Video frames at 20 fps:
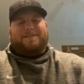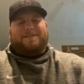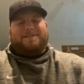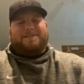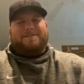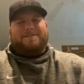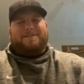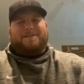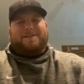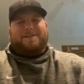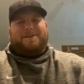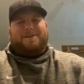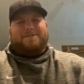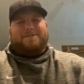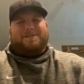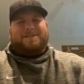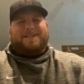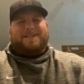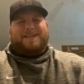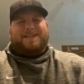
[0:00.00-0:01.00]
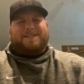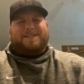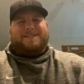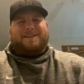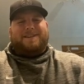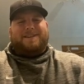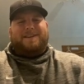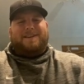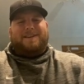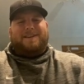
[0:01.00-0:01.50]
It's literally called
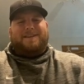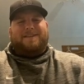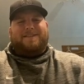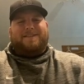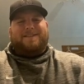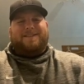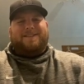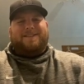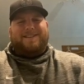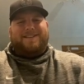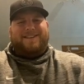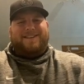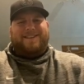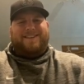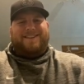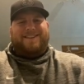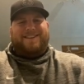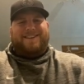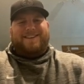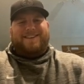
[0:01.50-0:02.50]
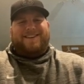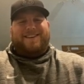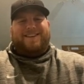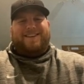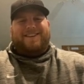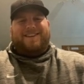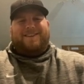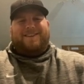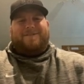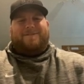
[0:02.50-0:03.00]
Siesta Key.
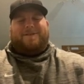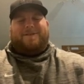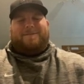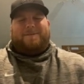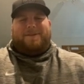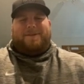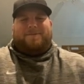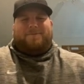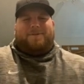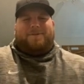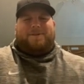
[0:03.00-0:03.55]
I mean, we're